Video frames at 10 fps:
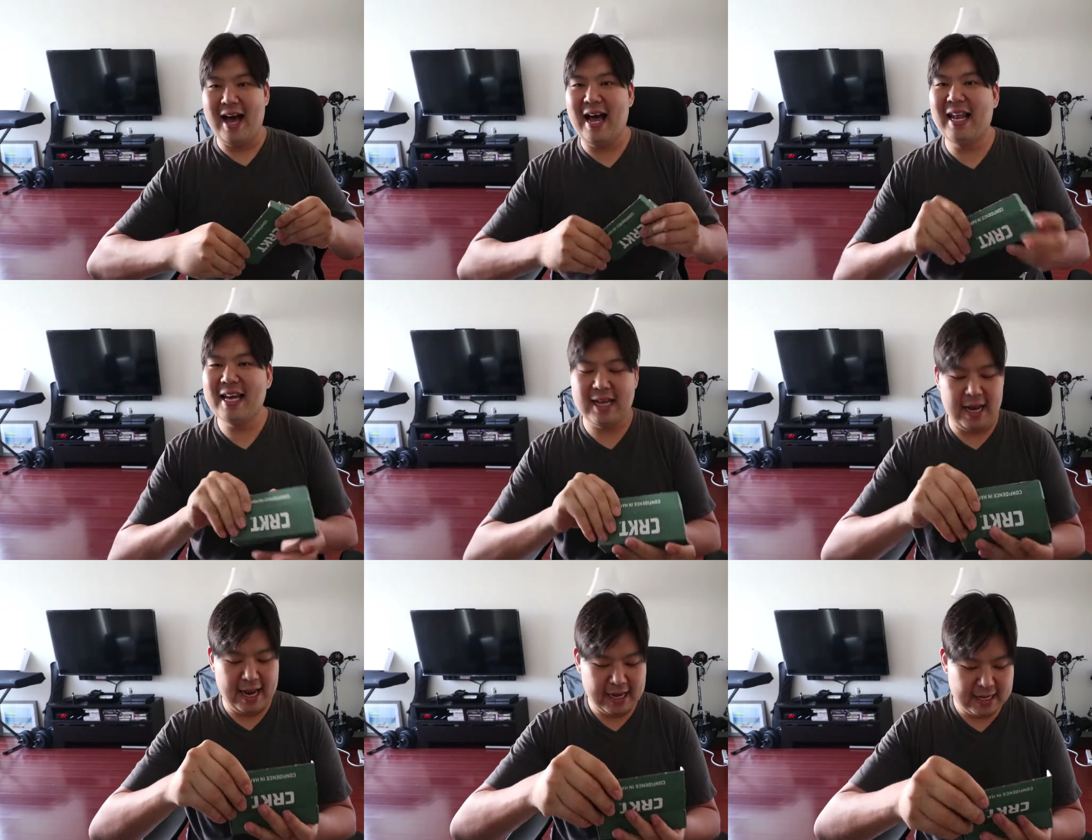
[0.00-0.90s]
I
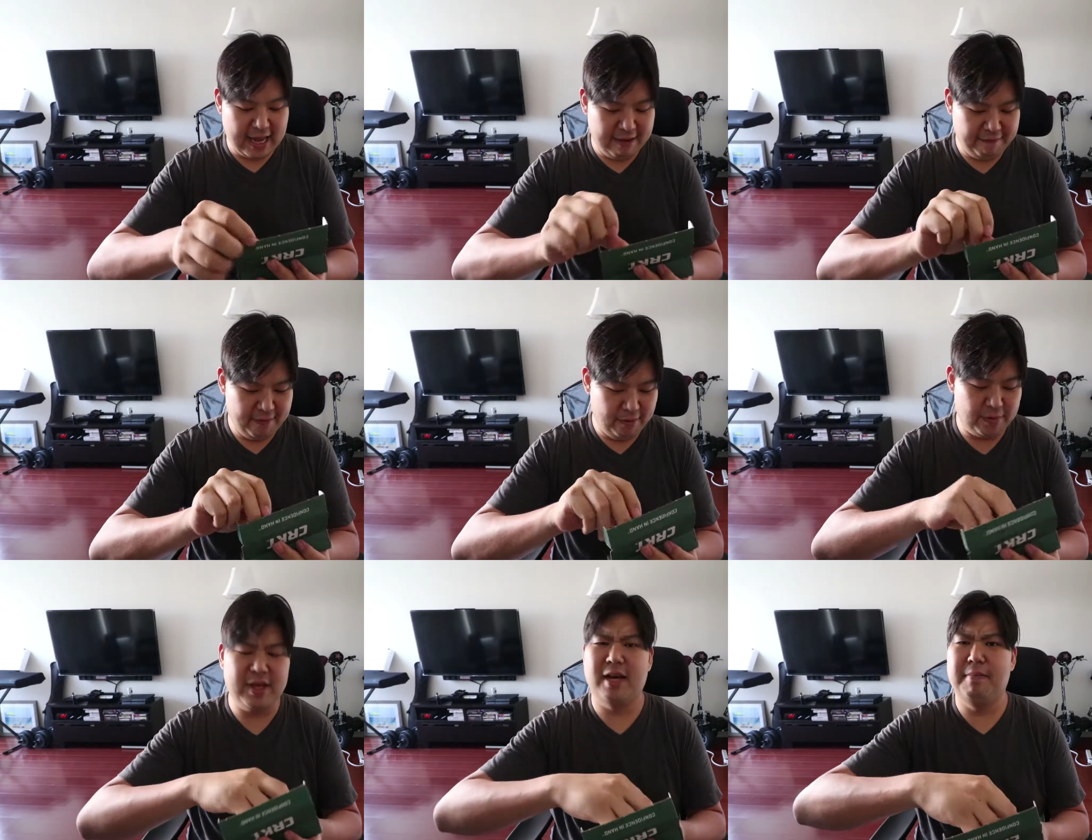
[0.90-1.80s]
like a knife
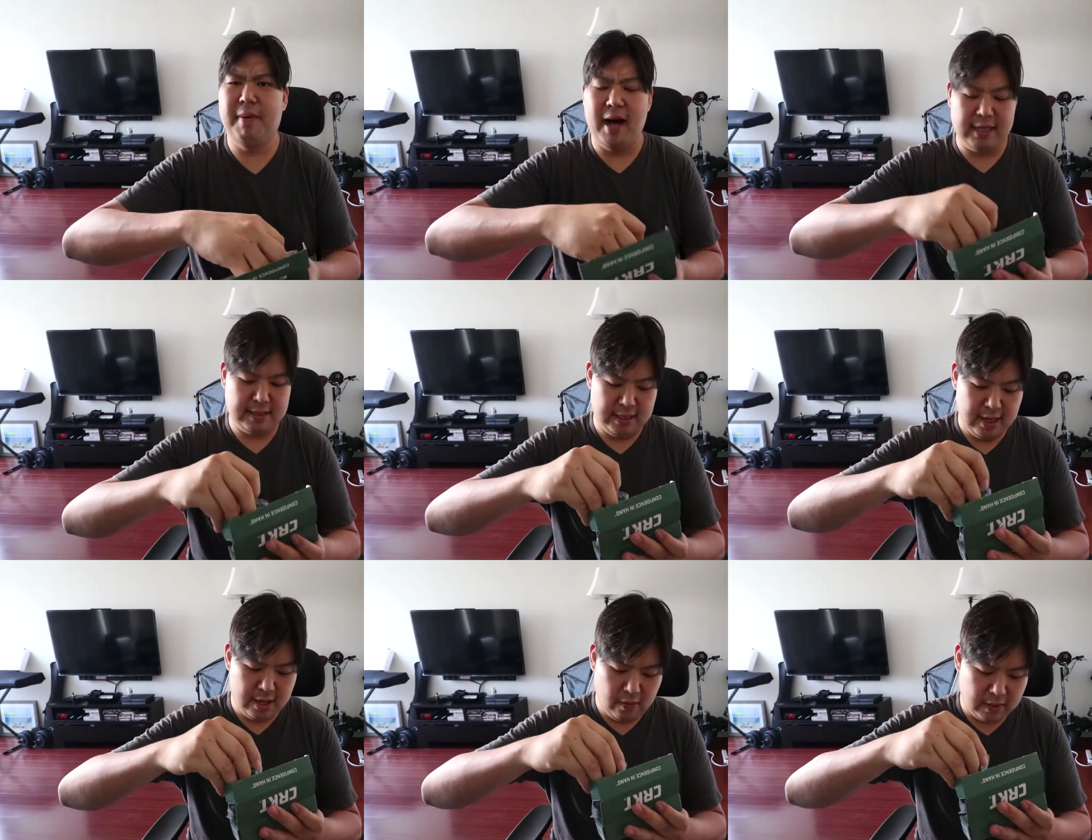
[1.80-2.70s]
with a good box.
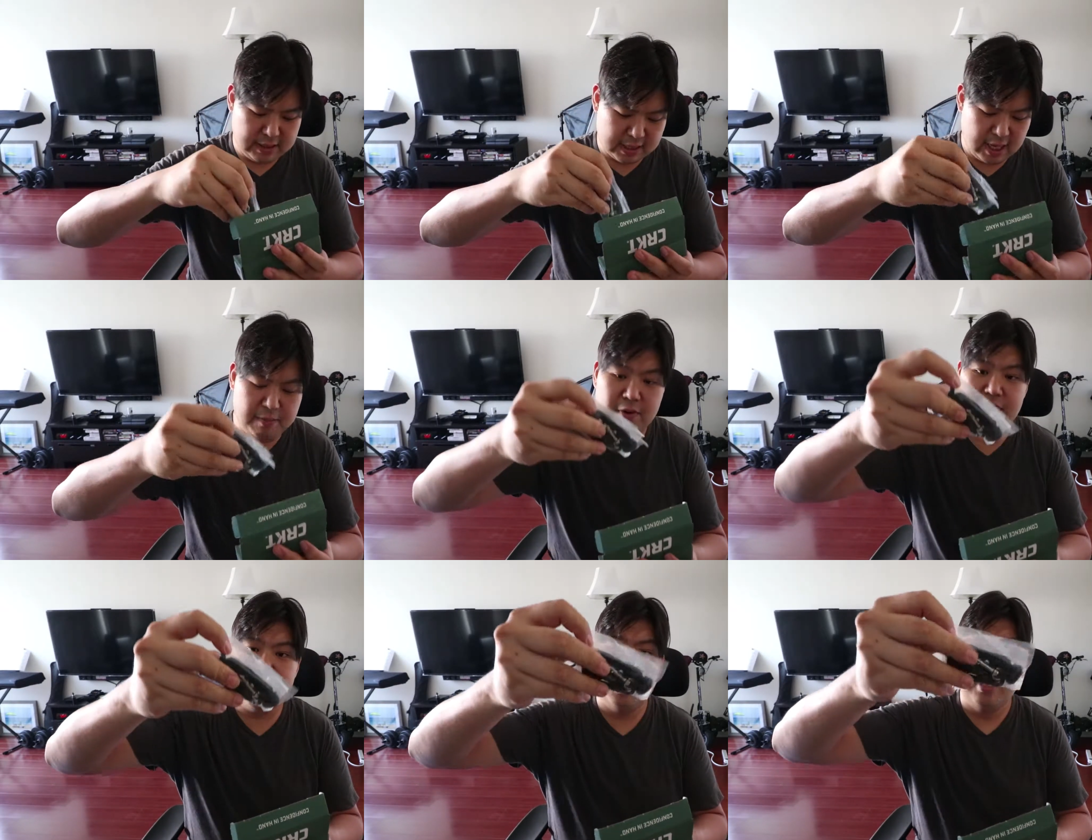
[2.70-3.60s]
What's this come with?
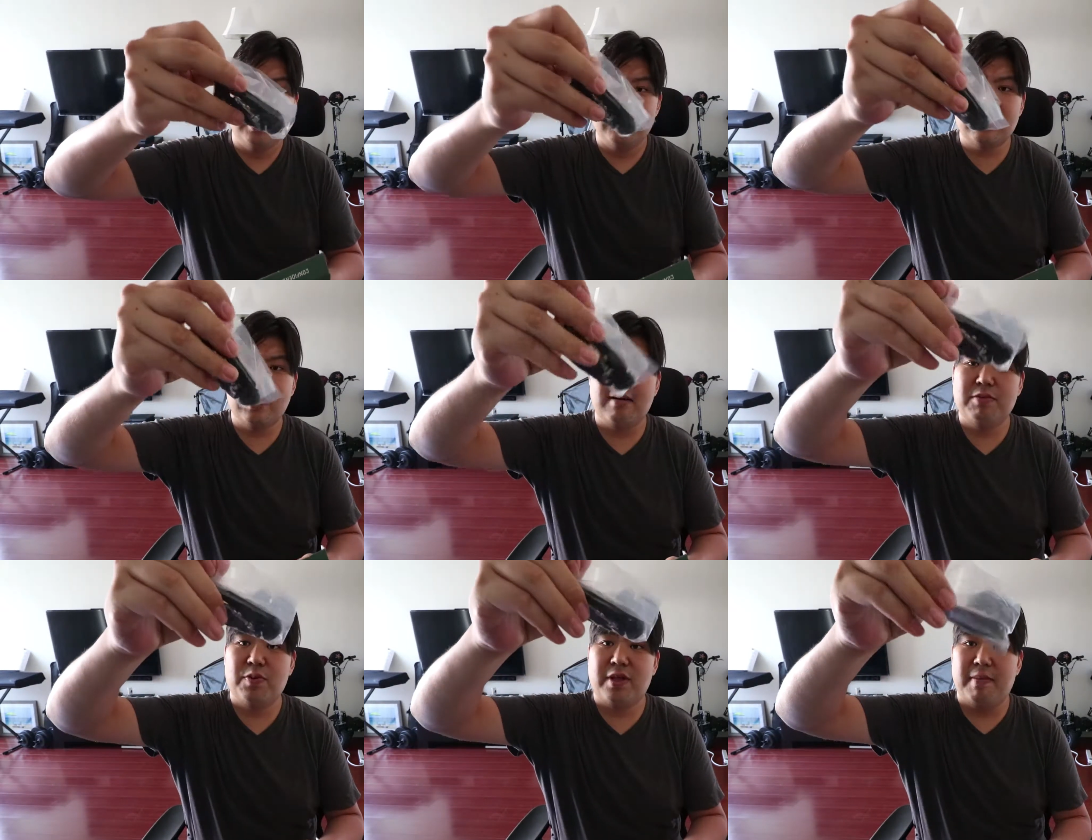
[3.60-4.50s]
This
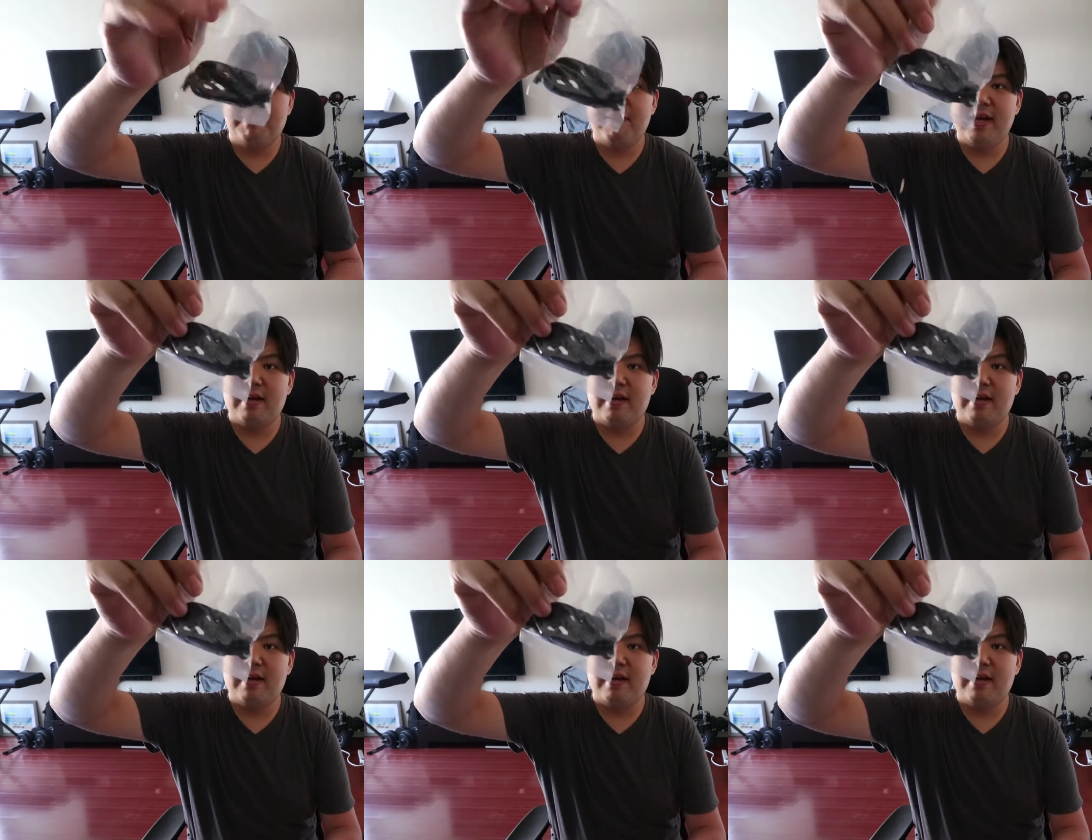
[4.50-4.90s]
comes with a pretty